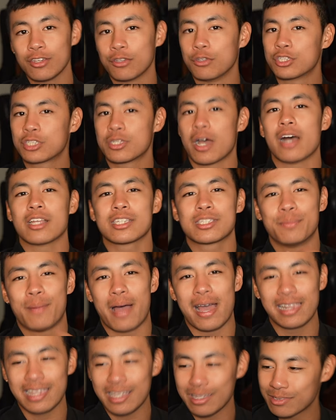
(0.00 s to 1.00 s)
You start
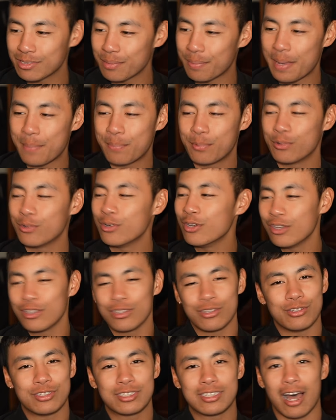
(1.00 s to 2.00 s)
smiling to people,
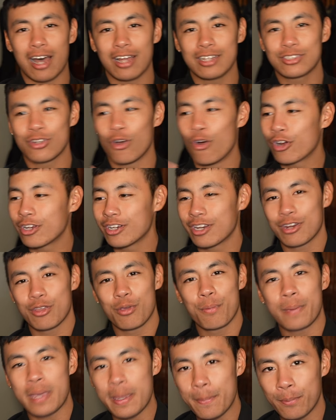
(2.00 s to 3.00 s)
you start talking to
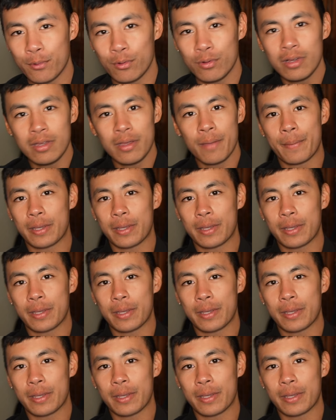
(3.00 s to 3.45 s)
new people.